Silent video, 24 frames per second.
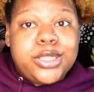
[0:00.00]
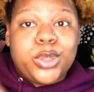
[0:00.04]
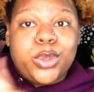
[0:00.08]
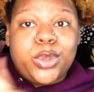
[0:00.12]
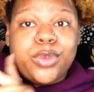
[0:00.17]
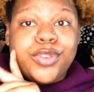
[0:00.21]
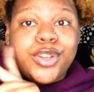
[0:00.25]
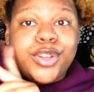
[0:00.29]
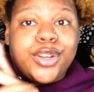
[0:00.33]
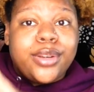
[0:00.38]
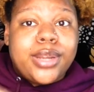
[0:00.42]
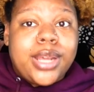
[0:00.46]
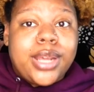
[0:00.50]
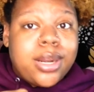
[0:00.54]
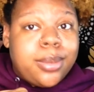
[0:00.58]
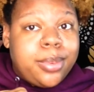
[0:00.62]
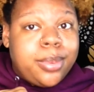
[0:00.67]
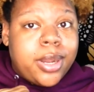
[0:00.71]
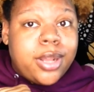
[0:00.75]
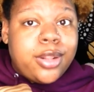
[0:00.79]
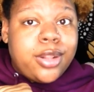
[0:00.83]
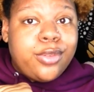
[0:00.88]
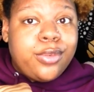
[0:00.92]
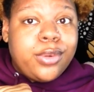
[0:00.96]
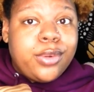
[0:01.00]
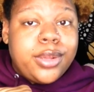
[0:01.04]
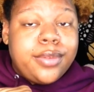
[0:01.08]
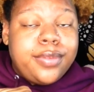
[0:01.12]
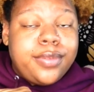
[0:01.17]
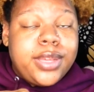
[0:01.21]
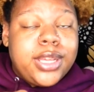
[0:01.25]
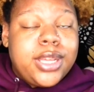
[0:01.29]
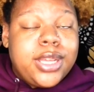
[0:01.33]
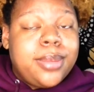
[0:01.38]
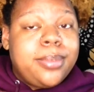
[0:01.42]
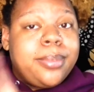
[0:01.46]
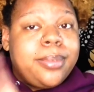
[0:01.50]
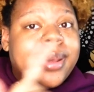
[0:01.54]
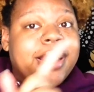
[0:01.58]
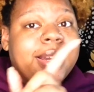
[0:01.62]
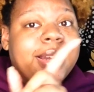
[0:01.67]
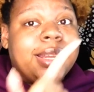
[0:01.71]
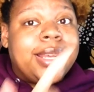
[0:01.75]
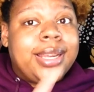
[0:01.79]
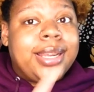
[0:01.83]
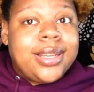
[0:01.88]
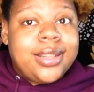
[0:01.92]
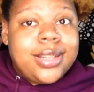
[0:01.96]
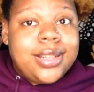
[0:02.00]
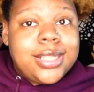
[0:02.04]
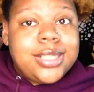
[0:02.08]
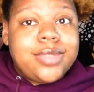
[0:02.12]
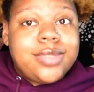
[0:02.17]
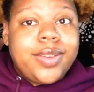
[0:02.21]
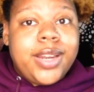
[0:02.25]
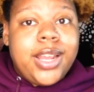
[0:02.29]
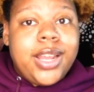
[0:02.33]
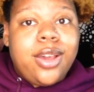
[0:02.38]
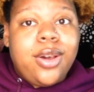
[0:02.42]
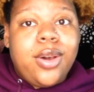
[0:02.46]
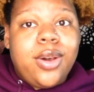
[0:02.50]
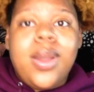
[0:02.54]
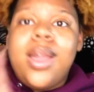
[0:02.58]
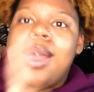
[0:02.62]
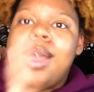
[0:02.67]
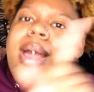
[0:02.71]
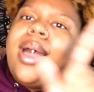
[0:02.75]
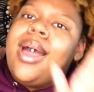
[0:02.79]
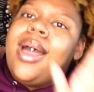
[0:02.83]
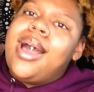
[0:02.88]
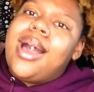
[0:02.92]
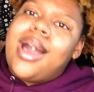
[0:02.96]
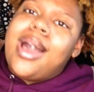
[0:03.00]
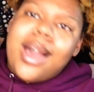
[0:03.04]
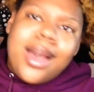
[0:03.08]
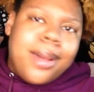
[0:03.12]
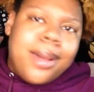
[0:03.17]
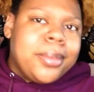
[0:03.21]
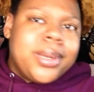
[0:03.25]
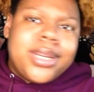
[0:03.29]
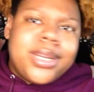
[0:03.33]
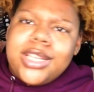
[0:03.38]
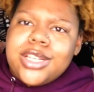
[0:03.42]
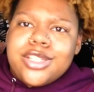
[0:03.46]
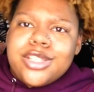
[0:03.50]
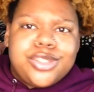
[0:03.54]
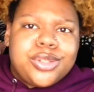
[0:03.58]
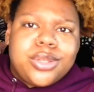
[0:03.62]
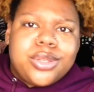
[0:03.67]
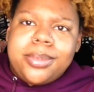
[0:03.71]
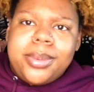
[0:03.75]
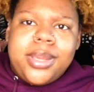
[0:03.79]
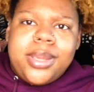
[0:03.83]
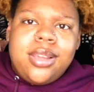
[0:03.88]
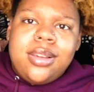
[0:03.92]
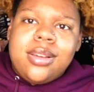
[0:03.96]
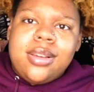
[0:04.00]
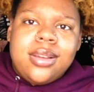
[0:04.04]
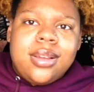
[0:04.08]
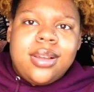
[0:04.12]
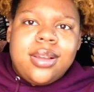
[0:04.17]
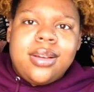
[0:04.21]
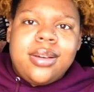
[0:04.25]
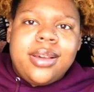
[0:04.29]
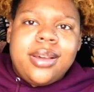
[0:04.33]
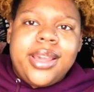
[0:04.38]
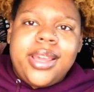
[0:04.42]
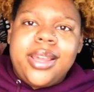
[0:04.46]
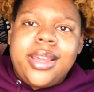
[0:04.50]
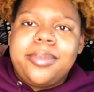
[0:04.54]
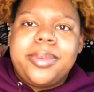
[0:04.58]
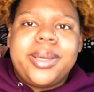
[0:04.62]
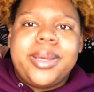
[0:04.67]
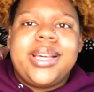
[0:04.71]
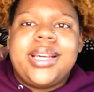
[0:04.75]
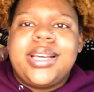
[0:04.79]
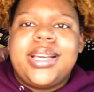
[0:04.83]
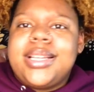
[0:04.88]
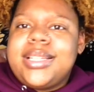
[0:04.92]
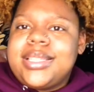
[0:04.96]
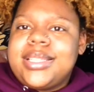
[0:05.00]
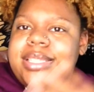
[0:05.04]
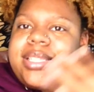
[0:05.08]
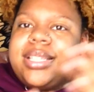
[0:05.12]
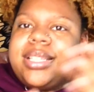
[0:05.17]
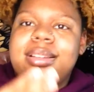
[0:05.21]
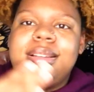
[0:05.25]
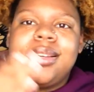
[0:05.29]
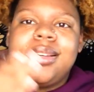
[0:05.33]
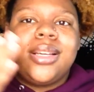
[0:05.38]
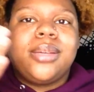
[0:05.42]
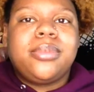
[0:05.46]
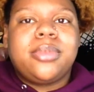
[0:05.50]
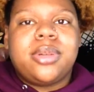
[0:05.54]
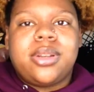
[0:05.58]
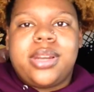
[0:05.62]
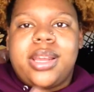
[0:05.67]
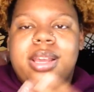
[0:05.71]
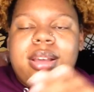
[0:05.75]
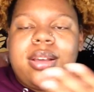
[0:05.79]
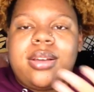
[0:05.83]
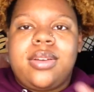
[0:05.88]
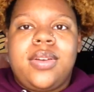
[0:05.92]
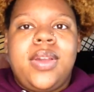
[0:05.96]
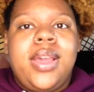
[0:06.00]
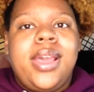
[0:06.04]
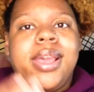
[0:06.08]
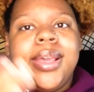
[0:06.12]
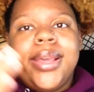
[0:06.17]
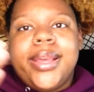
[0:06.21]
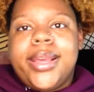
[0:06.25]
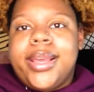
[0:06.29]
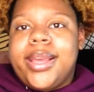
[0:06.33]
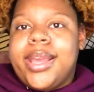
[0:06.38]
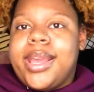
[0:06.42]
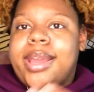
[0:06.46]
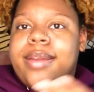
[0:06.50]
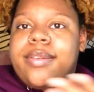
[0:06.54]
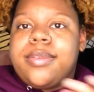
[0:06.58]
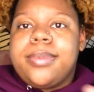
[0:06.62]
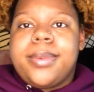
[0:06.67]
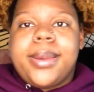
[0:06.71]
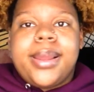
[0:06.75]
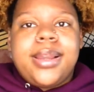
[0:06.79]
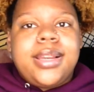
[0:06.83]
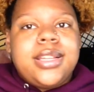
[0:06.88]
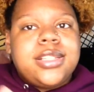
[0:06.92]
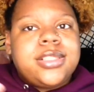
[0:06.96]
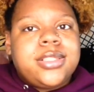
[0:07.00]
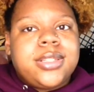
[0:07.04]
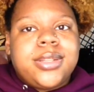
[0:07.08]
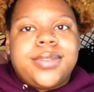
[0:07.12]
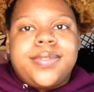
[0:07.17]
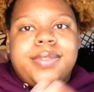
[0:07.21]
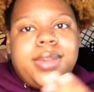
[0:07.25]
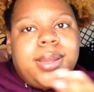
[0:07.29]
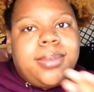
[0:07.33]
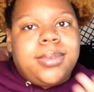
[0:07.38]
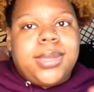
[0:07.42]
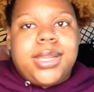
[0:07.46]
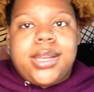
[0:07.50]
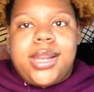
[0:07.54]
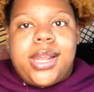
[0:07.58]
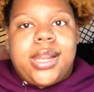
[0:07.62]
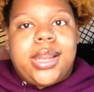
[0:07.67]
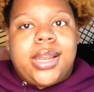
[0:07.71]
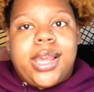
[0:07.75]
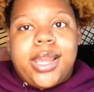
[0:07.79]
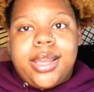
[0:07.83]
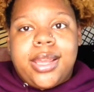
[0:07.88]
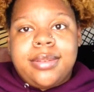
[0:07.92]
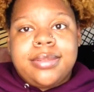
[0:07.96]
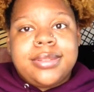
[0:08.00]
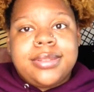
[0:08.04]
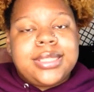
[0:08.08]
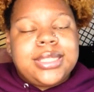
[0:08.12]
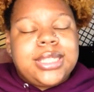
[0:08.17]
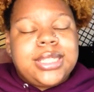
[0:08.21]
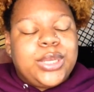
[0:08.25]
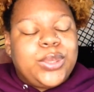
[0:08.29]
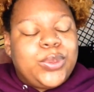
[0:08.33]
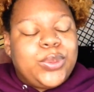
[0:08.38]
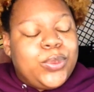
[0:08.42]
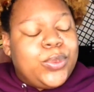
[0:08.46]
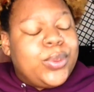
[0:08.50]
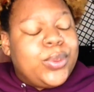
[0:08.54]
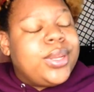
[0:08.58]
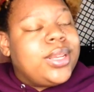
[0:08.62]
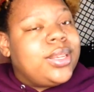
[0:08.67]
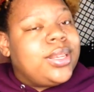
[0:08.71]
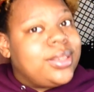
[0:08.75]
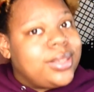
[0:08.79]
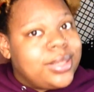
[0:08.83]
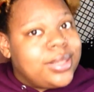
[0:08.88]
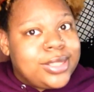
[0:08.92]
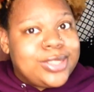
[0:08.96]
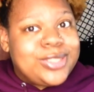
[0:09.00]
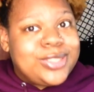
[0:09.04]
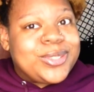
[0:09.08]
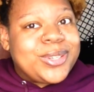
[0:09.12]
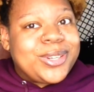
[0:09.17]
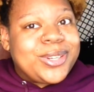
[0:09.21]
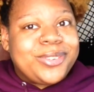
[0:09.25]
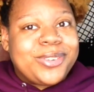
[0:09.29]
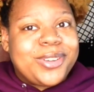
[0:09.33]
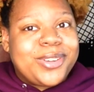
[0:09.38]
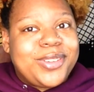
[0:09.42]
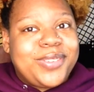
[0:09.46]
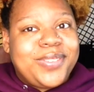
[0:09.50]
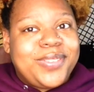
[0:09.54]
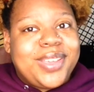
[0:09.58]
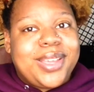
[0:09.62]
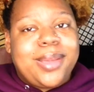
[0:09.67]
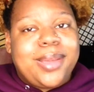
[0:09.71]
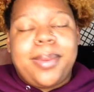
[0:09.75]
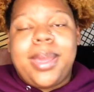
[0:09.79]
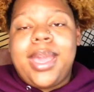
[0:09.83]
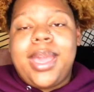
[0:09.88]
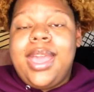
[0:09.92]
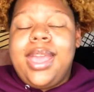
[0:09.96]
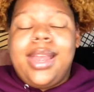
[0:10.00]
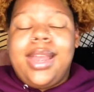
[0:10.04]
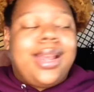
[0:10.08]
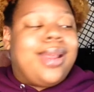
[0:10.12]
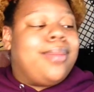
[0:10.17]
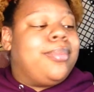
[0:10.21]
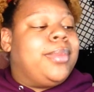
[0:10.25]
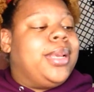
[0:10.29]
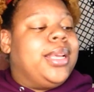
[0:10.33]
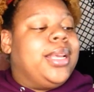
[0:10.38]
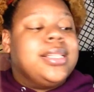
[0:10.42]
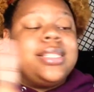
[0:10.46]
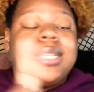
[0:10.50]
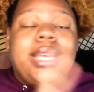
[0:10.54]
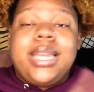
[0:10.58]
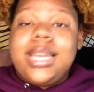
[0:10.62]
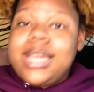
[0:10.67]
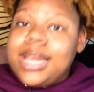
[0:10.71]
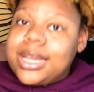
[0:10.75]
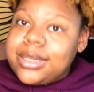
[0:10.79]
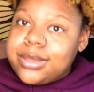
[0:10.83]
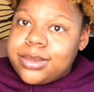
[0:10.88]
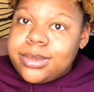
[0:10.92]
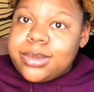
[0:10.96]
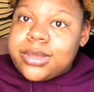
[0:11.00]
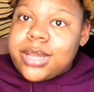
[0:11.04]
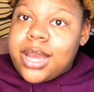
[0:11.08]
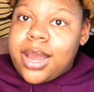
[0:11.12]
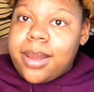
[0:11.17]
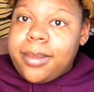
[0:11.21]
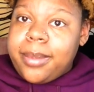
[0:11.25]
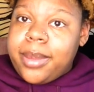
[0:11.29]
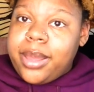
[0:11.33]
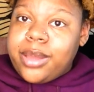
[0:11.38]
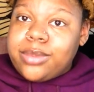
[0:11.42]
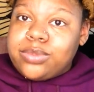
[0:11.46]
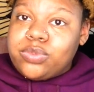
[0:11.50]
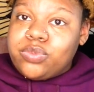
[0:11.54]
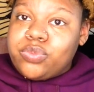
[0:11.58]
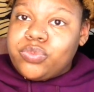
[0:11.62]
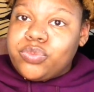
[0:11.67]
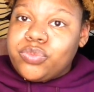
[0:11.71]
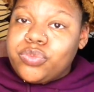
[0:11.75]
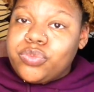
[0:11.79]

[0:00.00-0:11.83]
So if you're not a part of the RoyalFam, by the end of this video, I'm going to need you to be, okay? Because, come on now, everybody needs a little family in their life. So join the RoyalFam. That means hitting that subscribe button